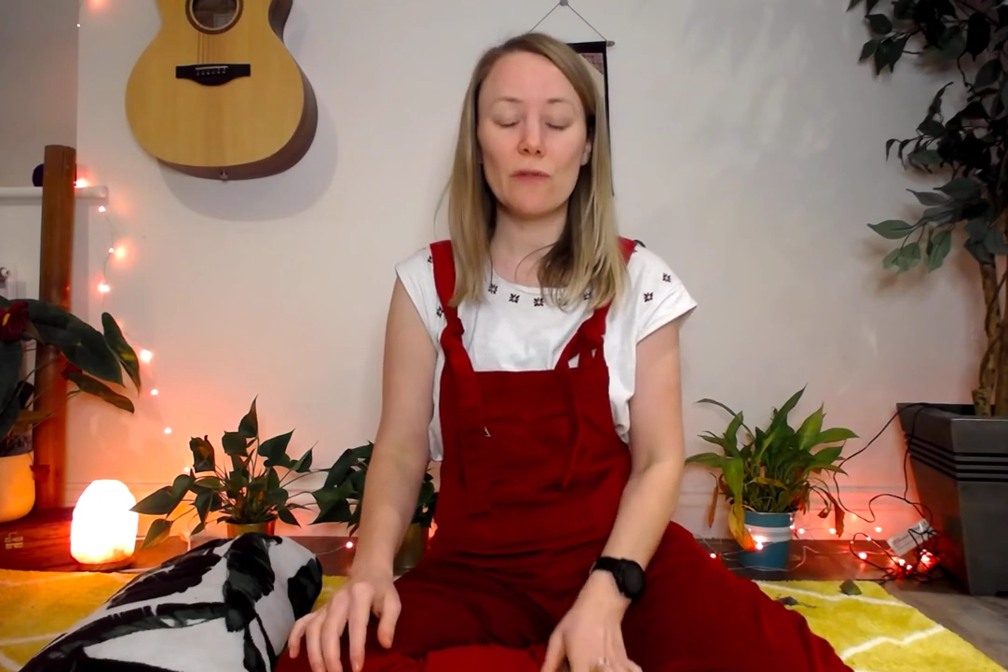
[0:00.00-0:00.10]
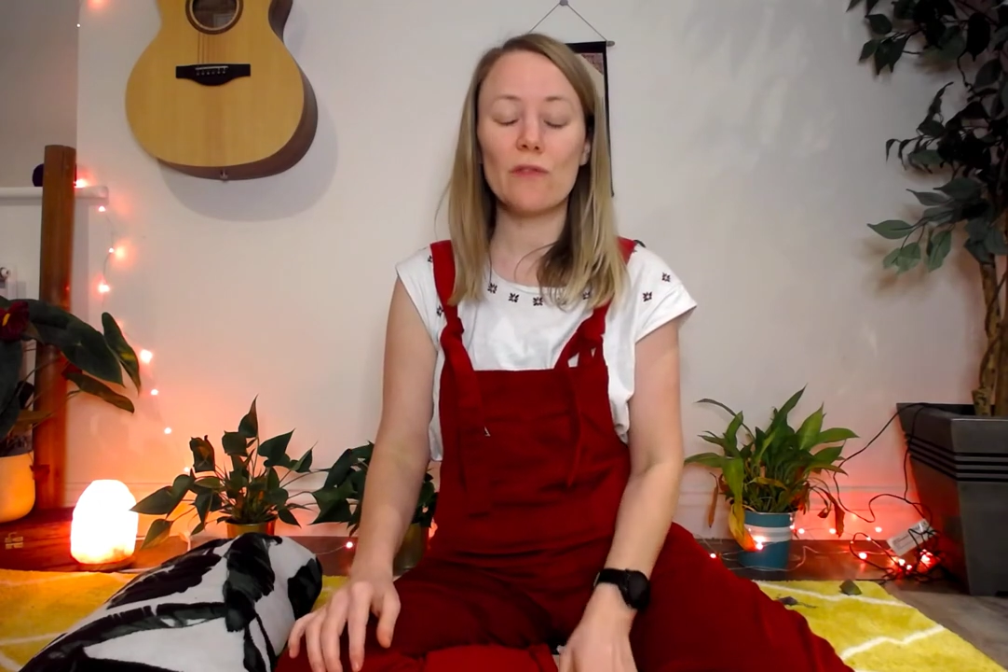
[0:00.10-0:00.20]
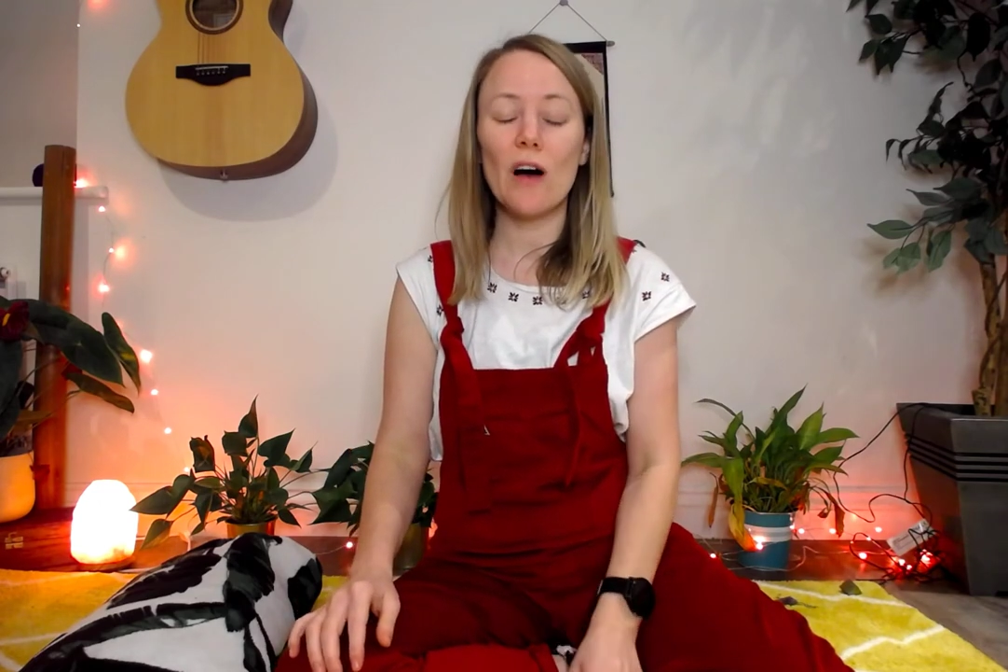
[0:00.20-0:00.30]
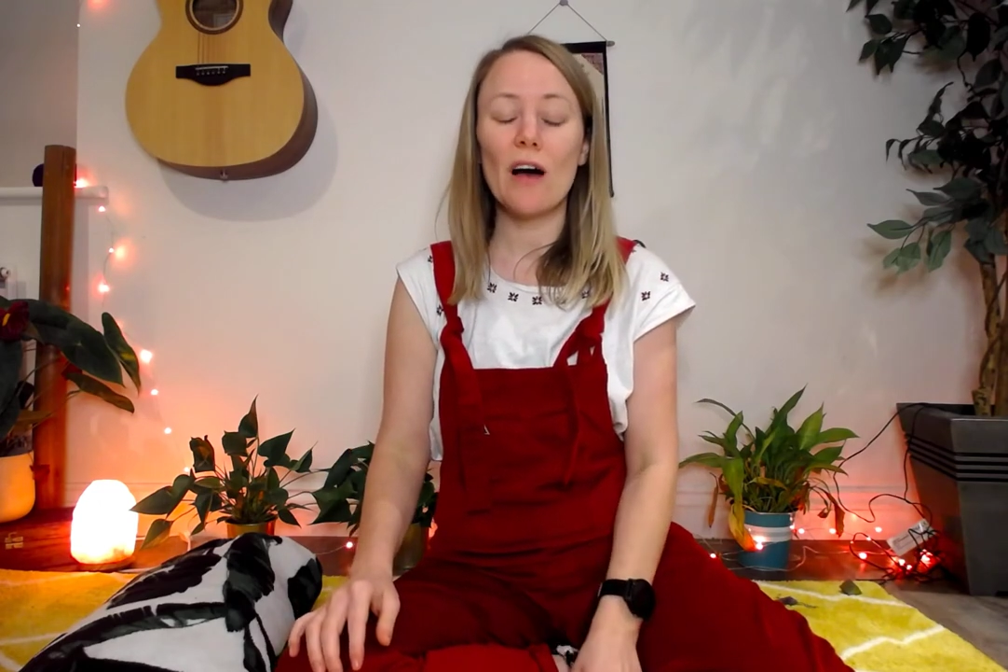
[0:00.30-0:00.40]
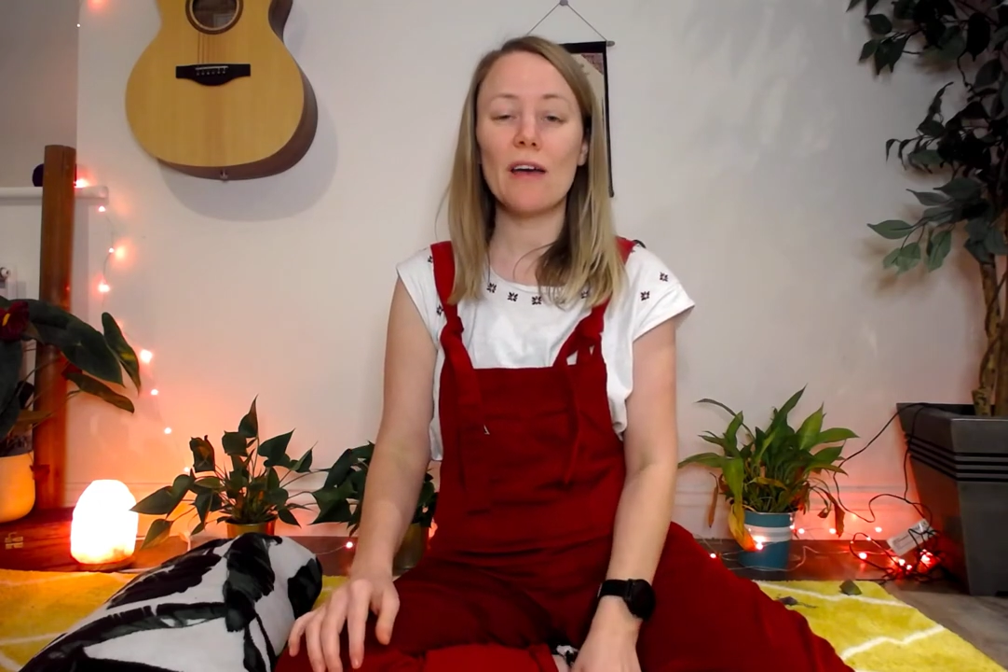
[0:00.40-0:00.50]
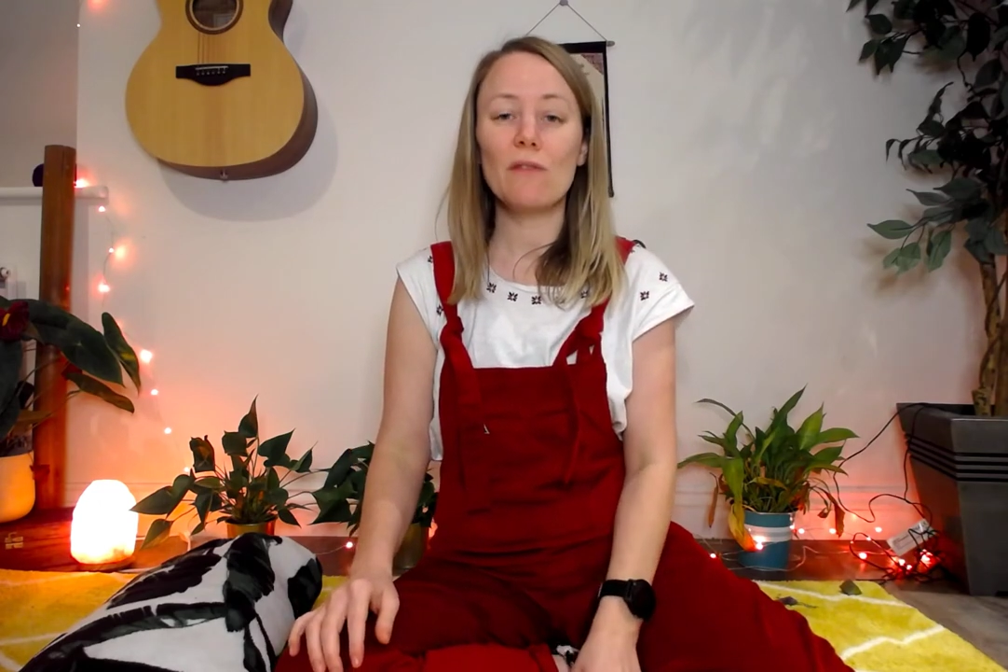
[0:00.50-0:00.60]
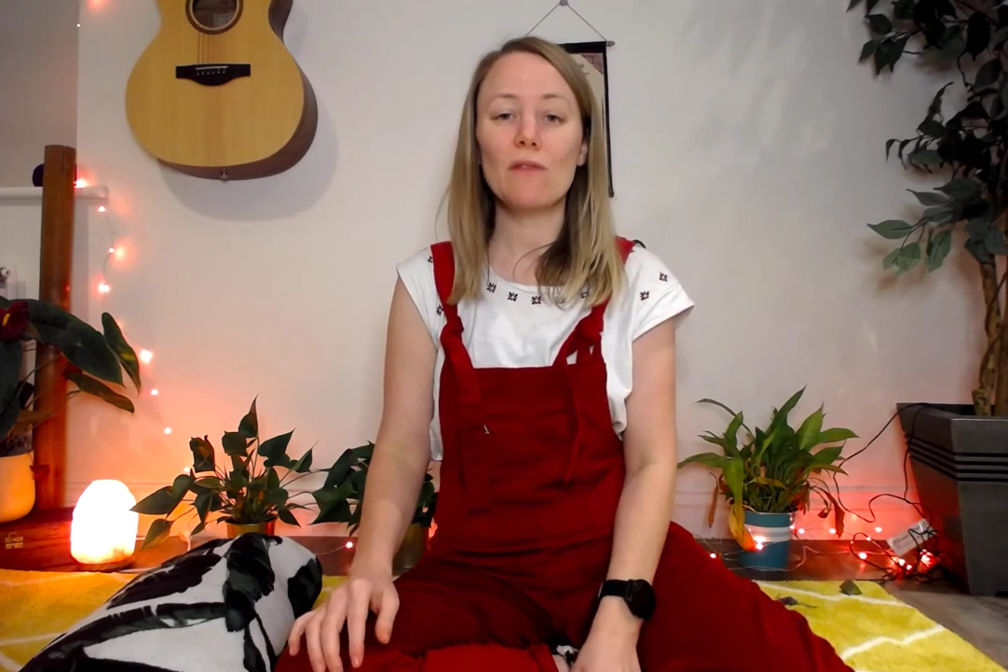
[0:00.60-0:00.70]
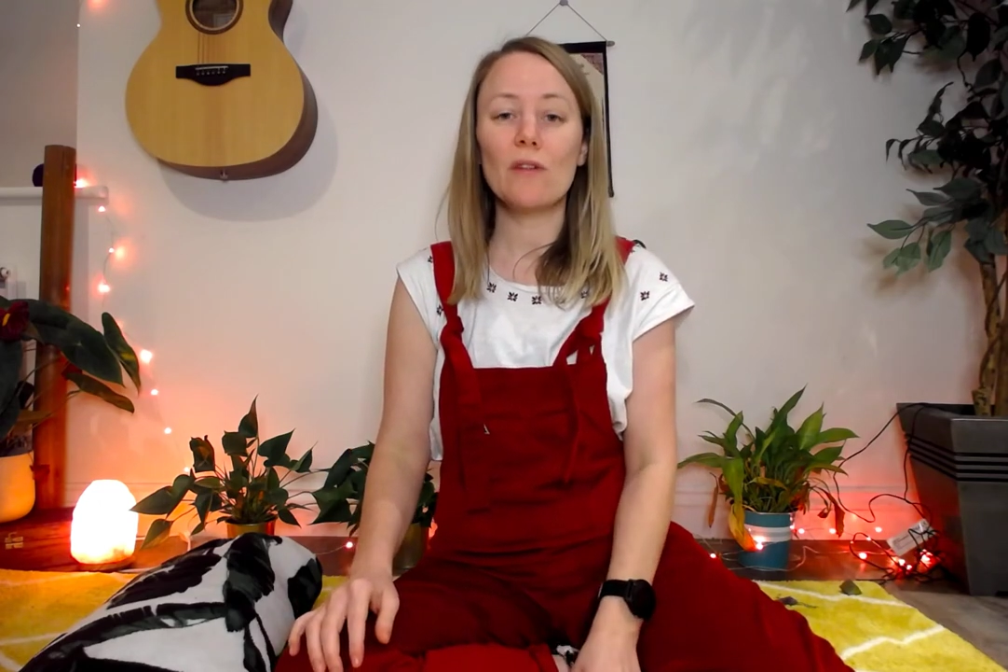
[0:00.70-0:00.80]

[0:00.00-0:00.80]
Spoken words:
5,